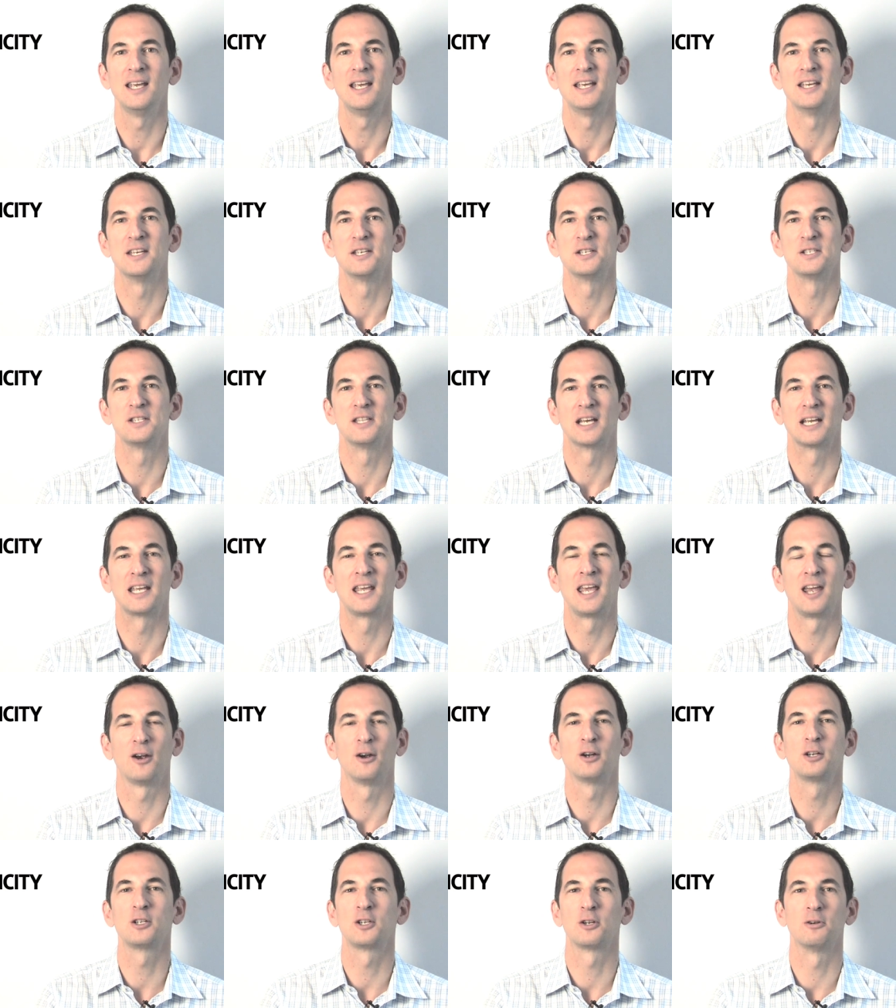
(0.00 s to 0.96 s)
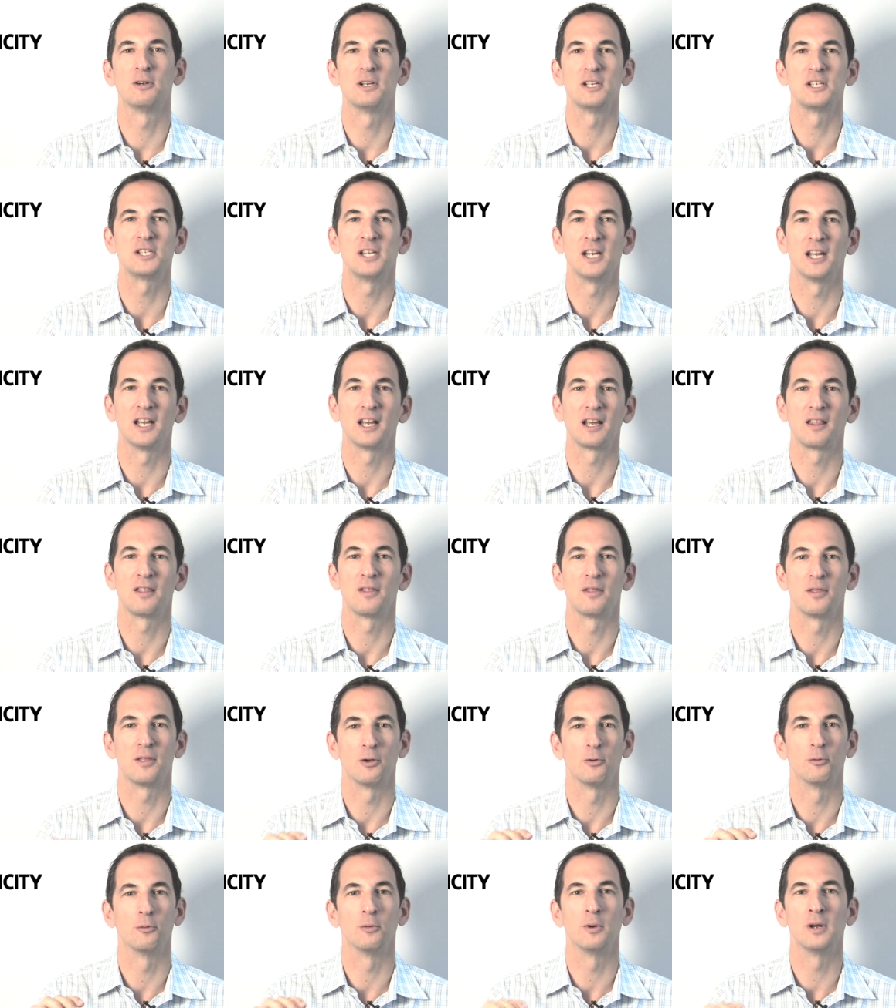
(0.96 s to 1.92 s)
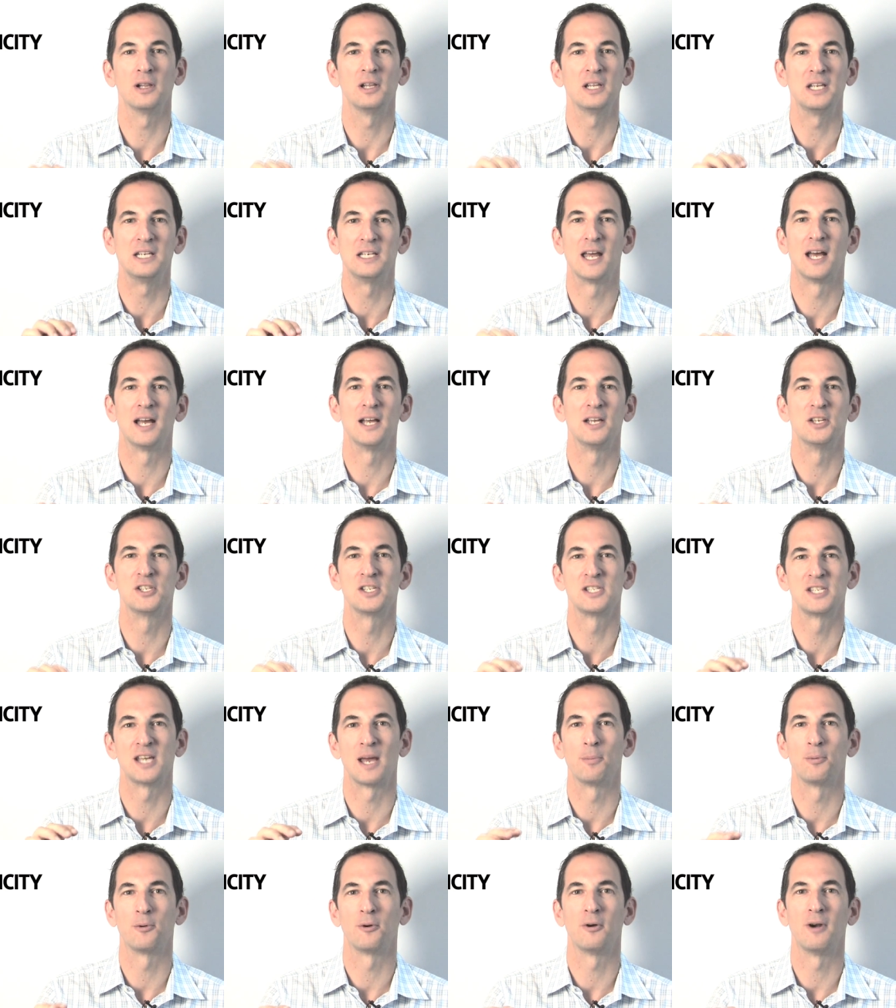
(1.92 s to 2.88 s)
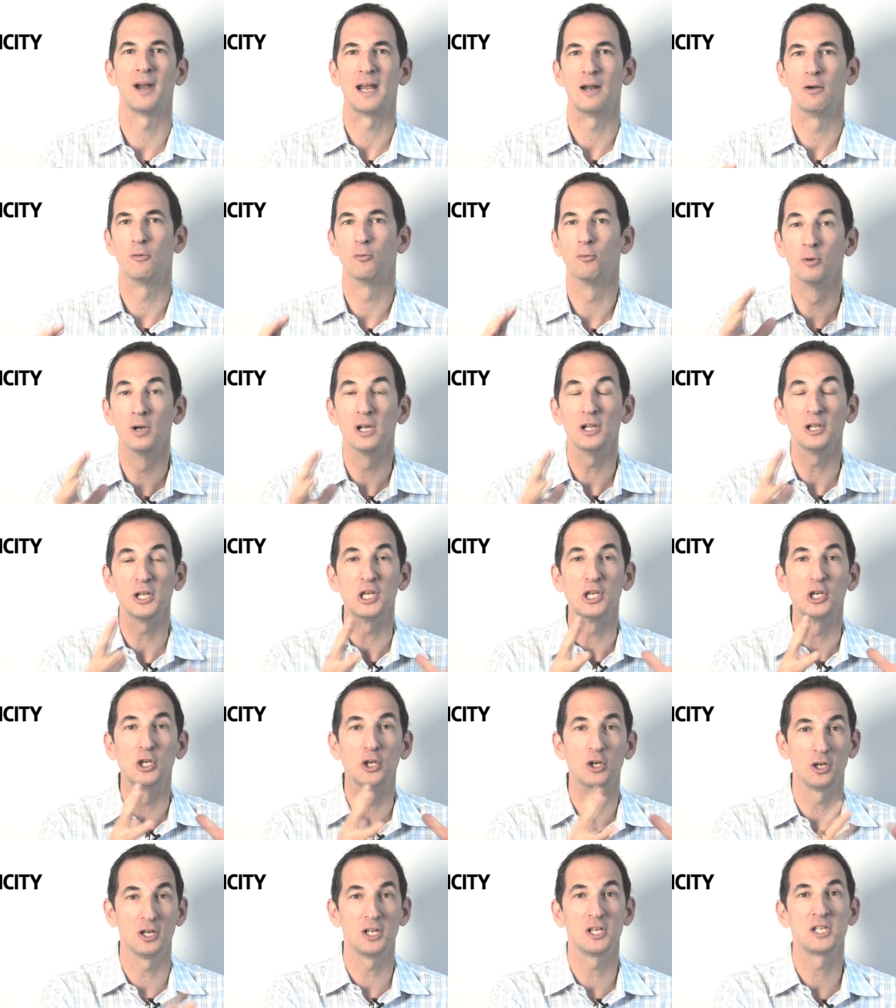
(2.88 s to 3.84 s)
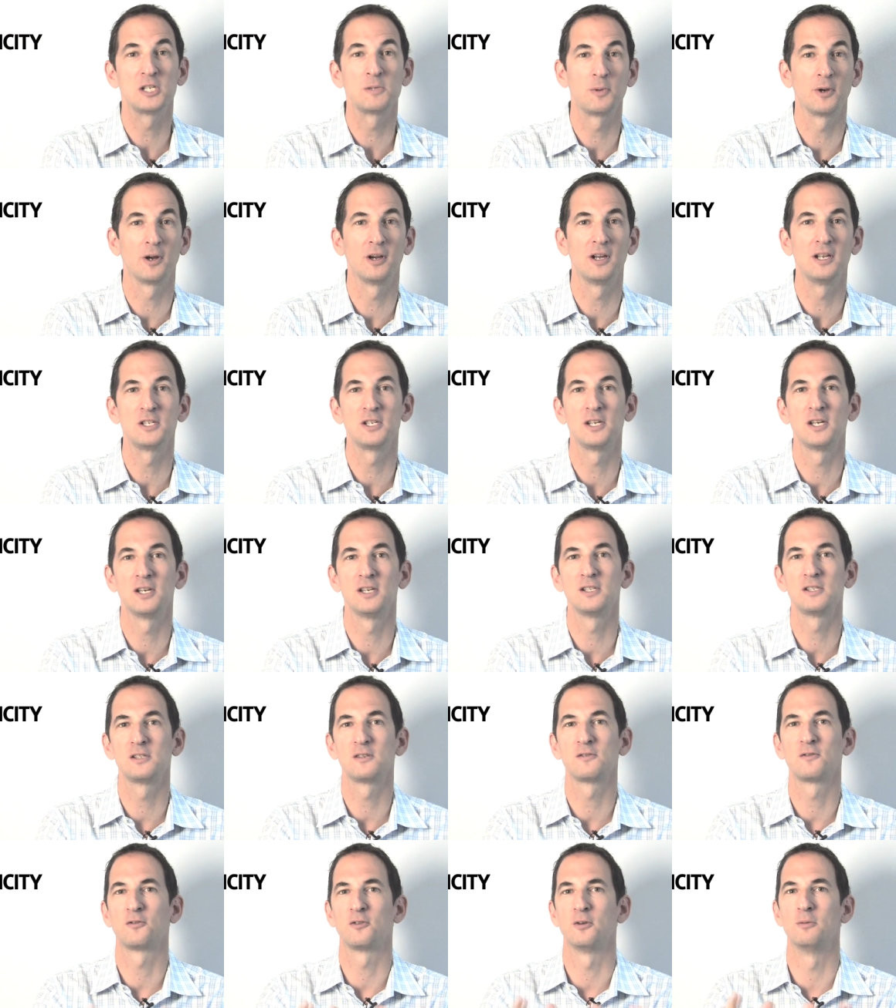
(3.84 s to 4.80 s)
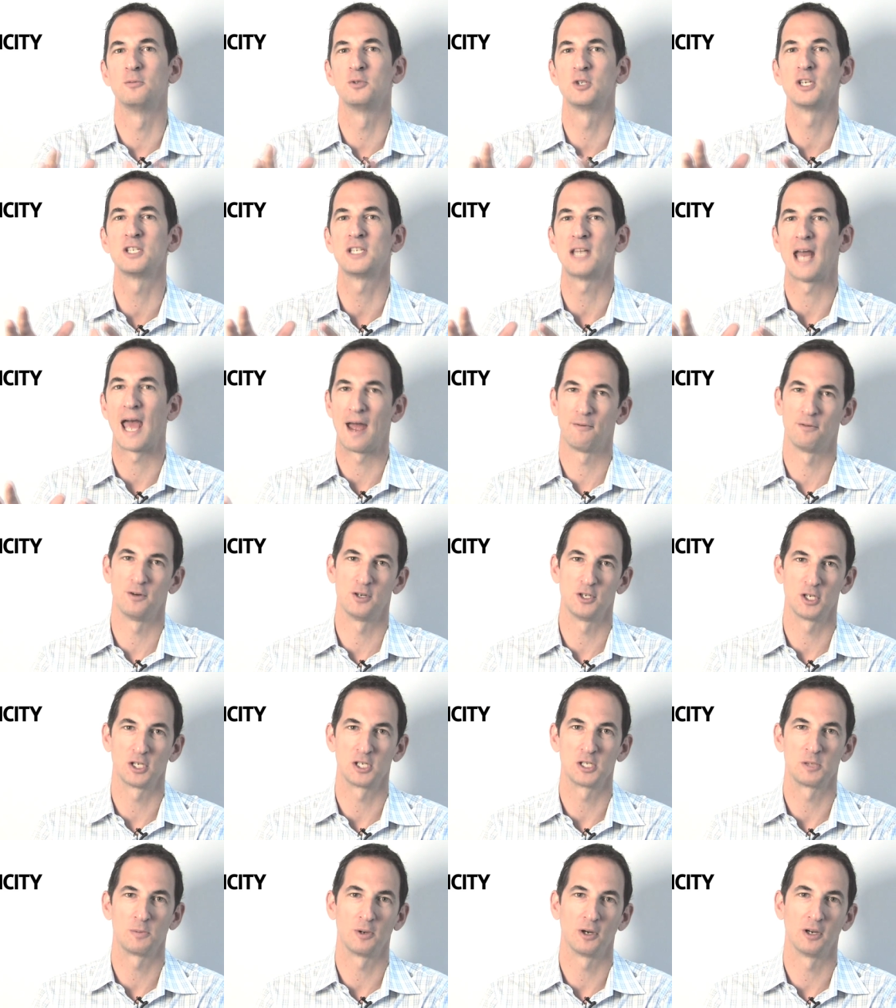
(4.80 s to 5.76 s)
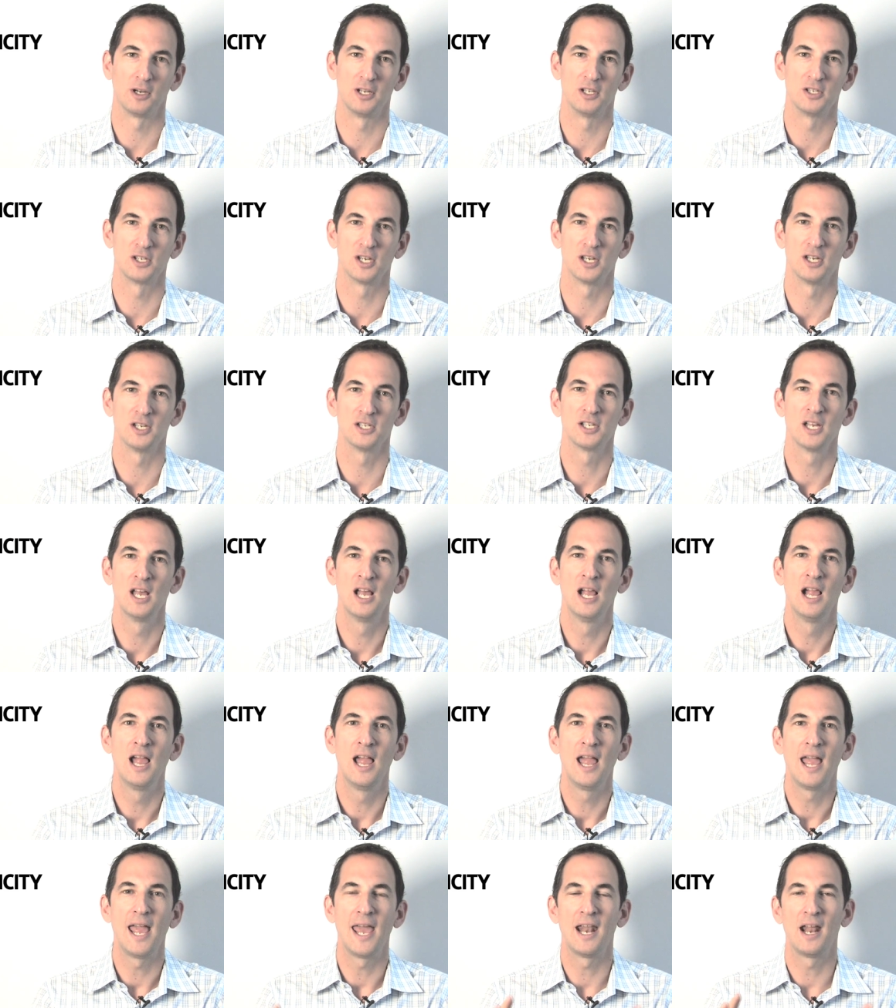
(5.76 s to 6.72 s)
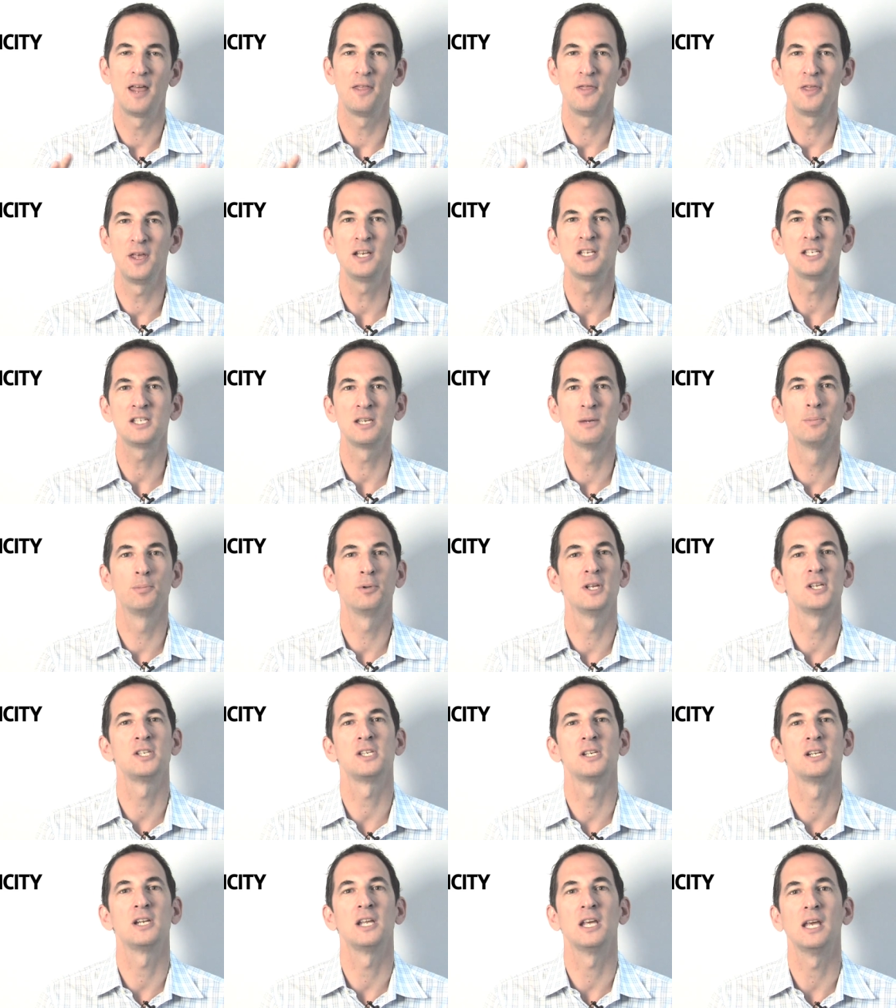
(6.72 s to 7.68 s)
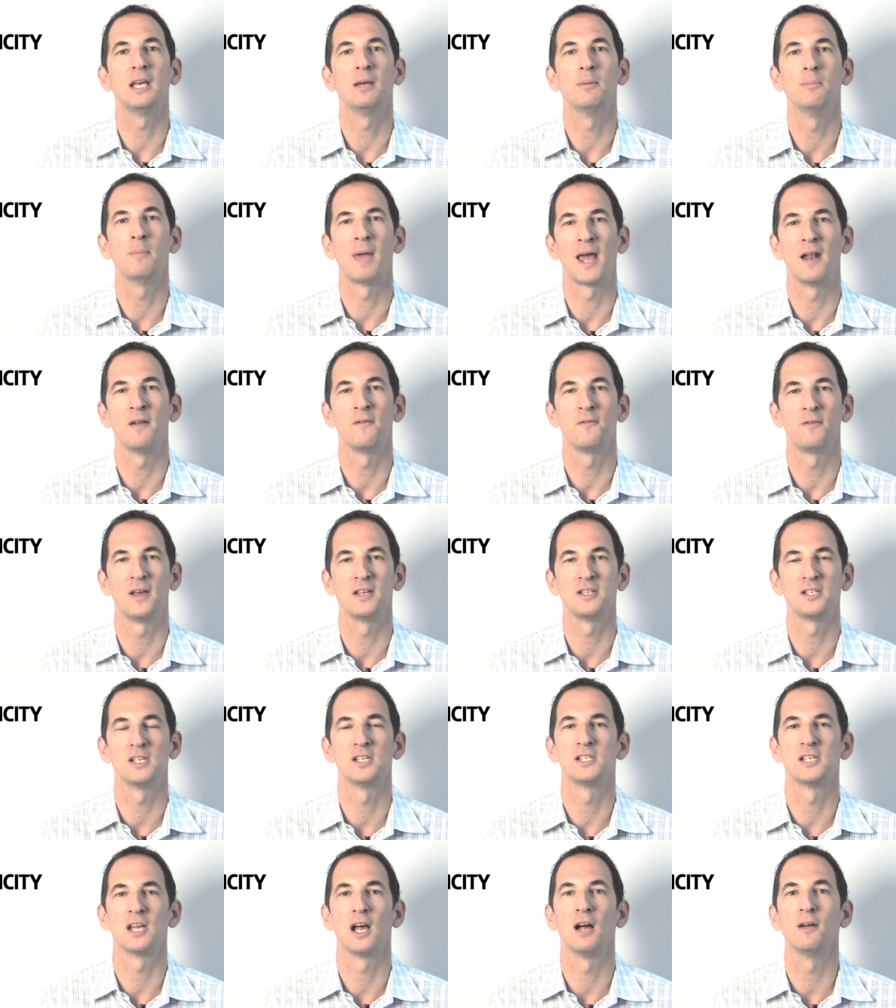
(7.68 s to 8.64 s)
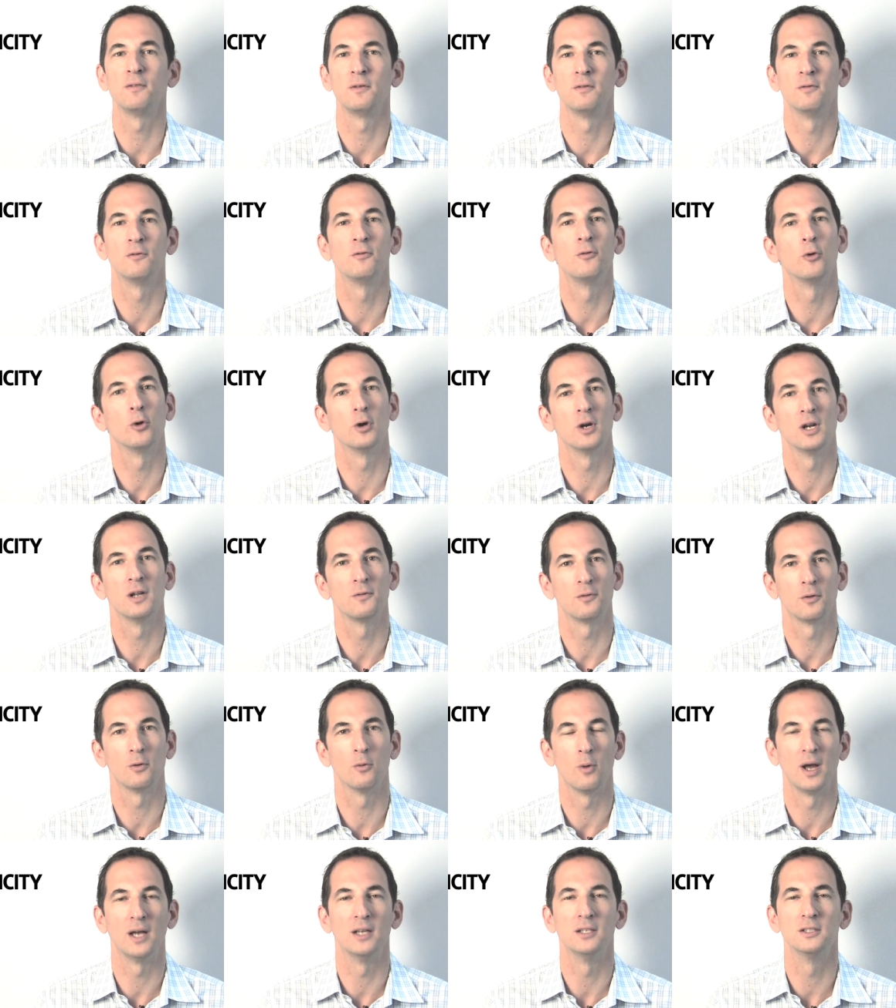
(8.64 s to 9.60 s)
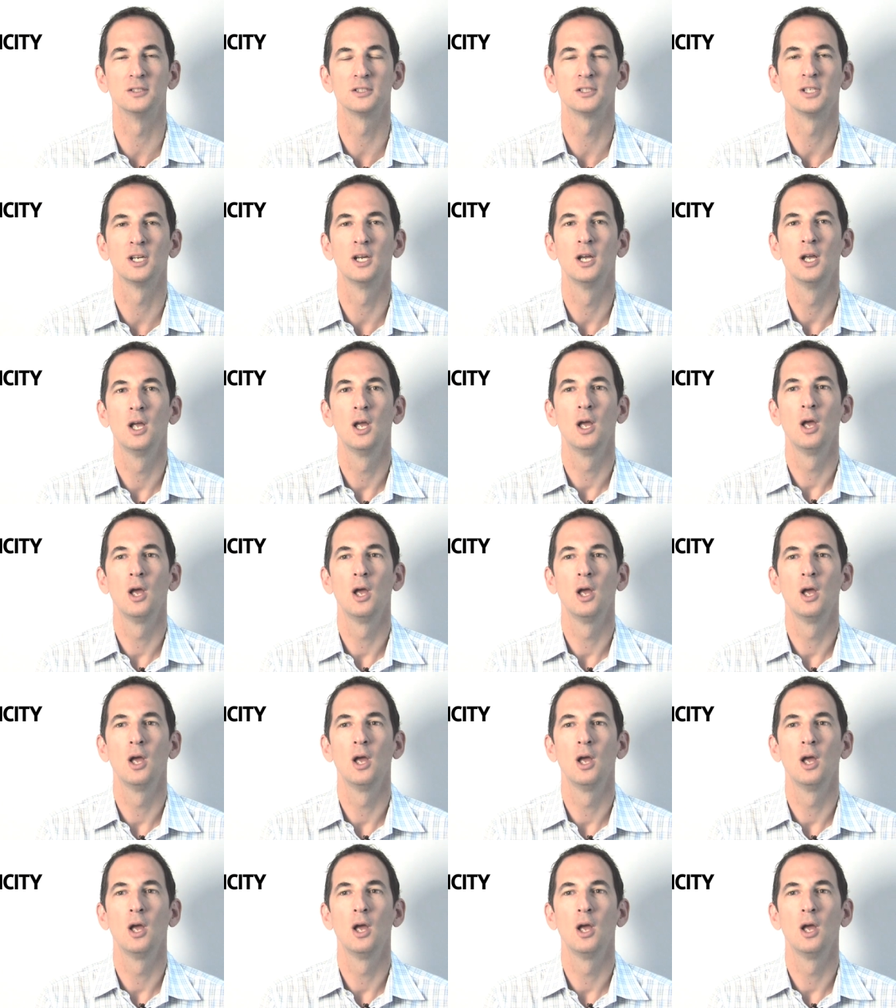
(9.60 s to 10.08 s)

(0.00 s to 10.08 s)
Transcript: is the characteristic that really does separate really good experiences from just average experiences. And I think simplicity manifests itself in 4 different ways.